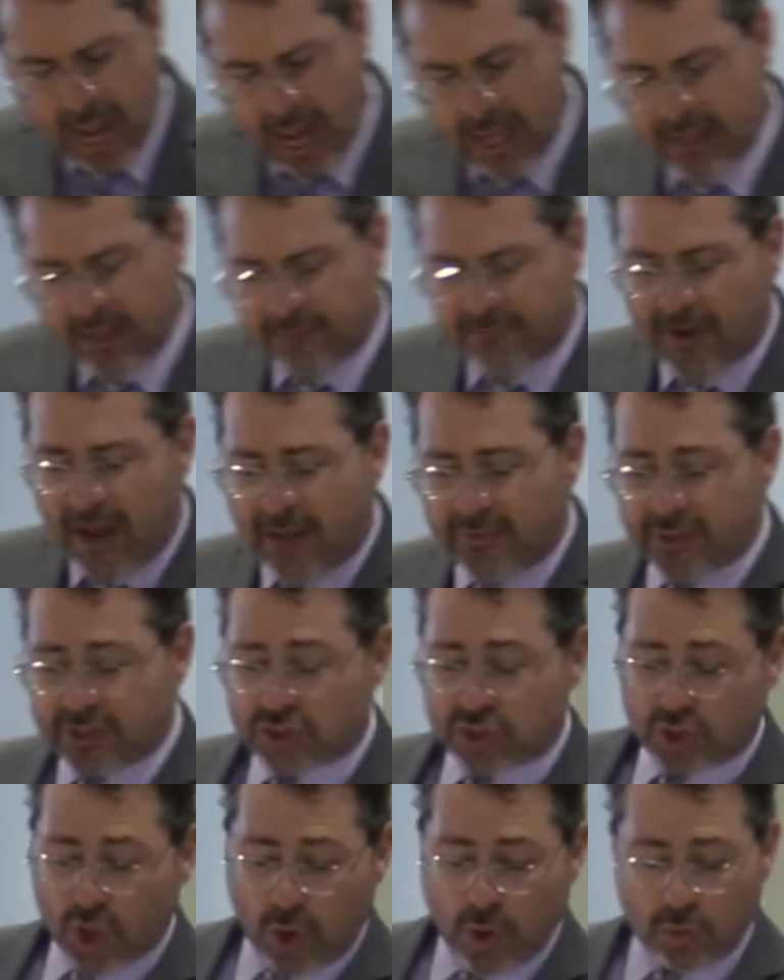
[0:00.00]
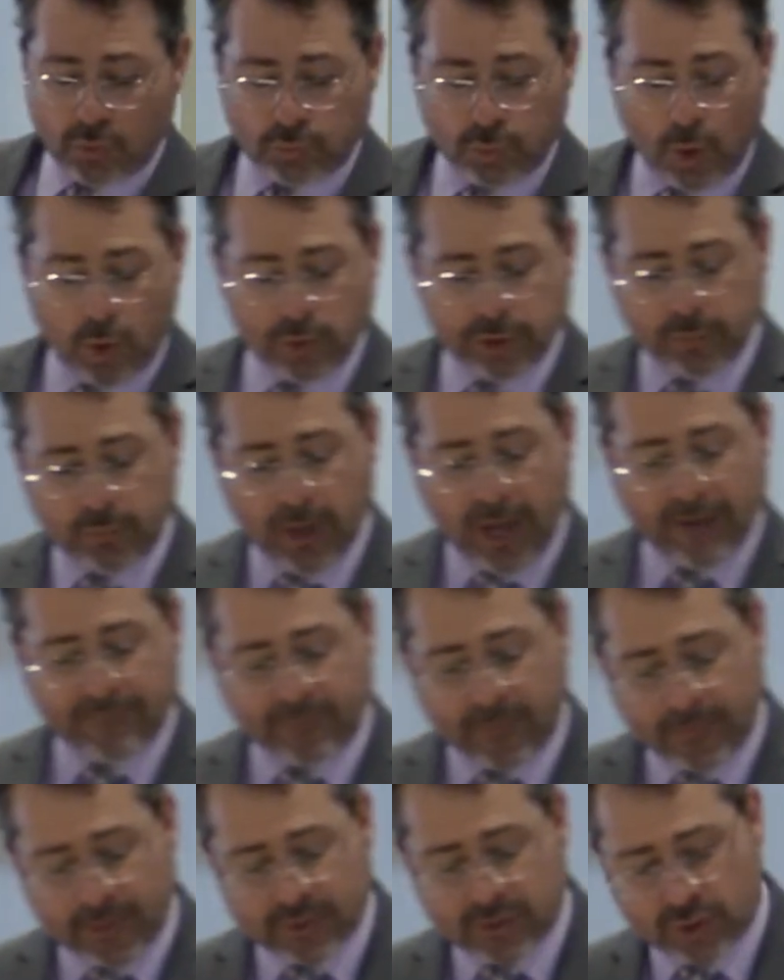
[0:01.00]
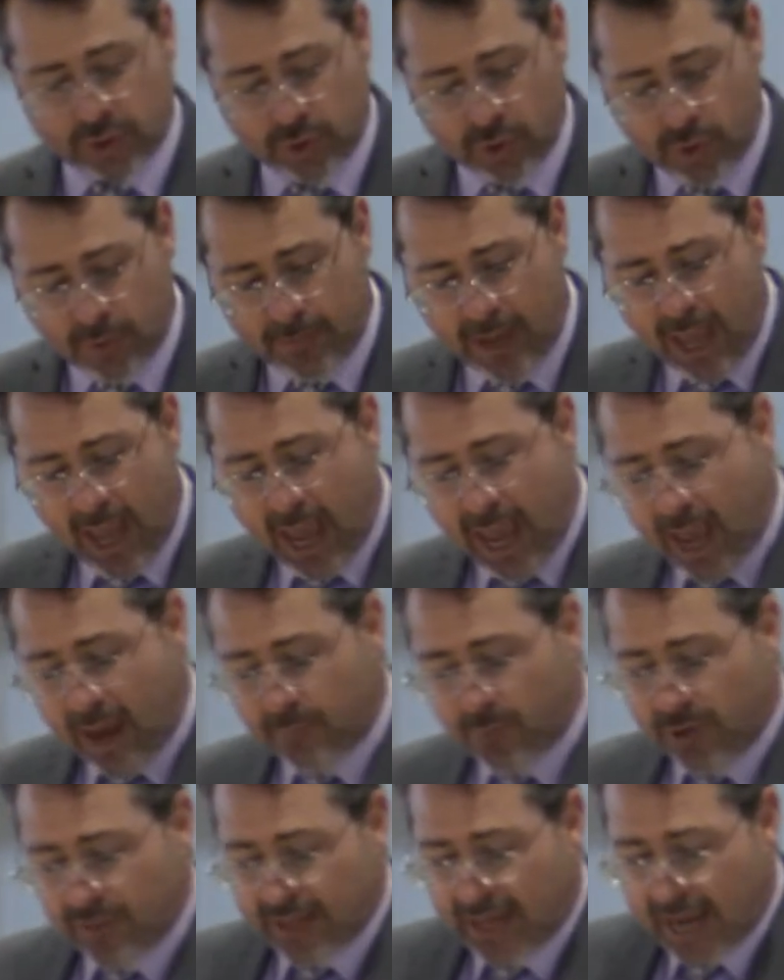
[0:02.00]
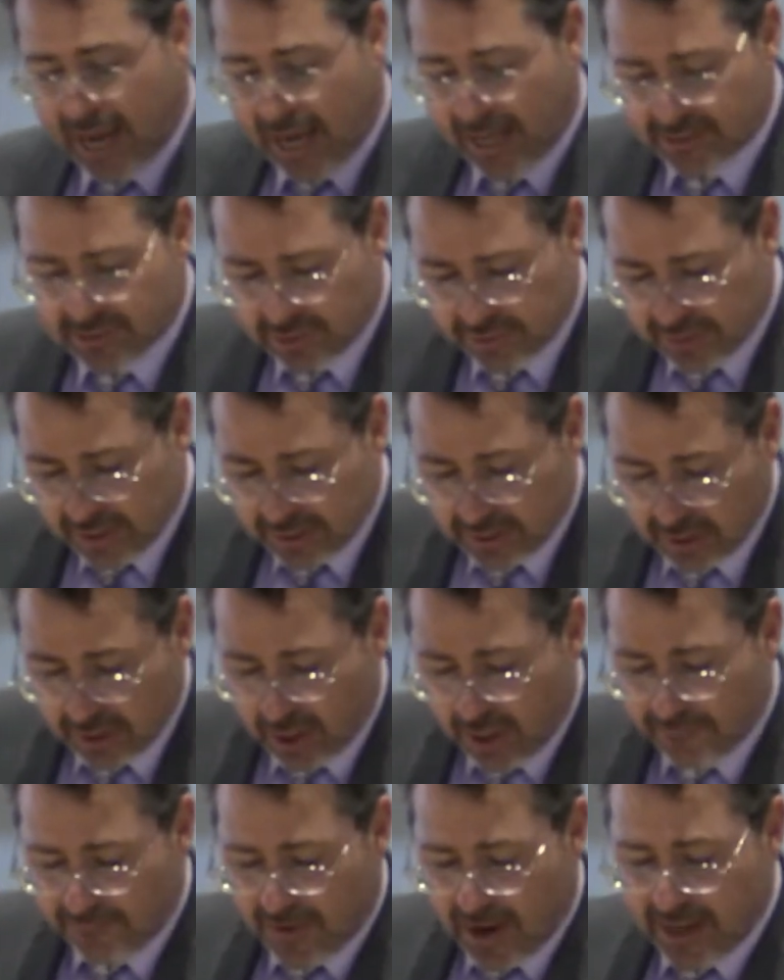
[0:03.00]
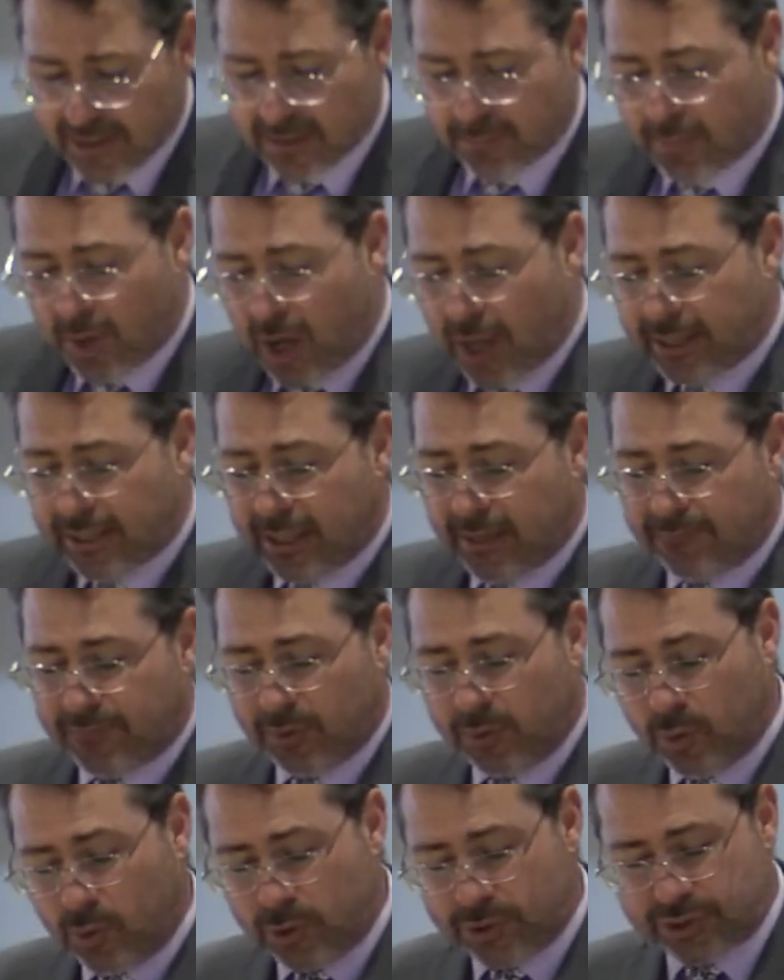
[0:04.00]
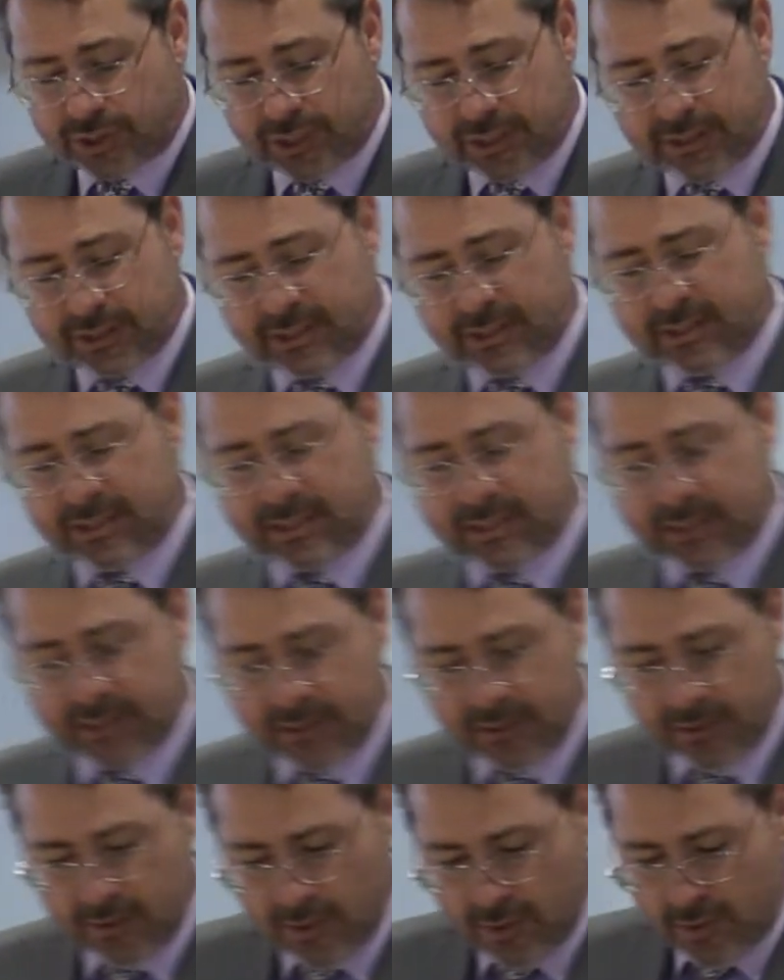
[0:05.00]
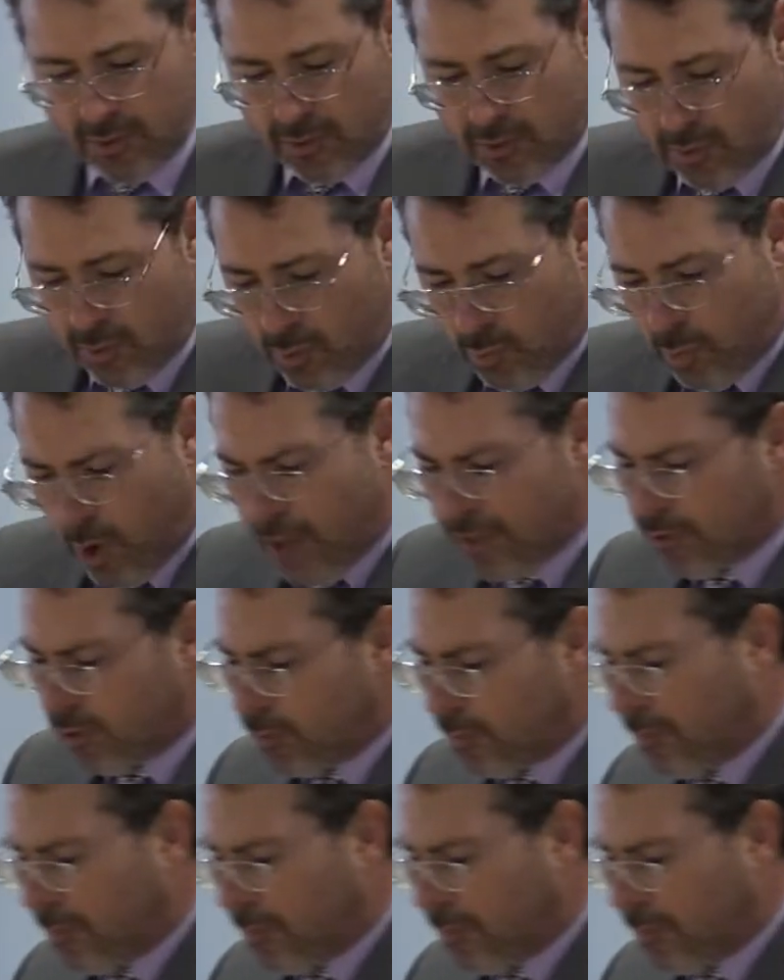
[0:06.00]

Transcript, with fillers: and they found the stone rolled away from the tomb. And when they entered, they did not find the body of the Lord Jesus. While they were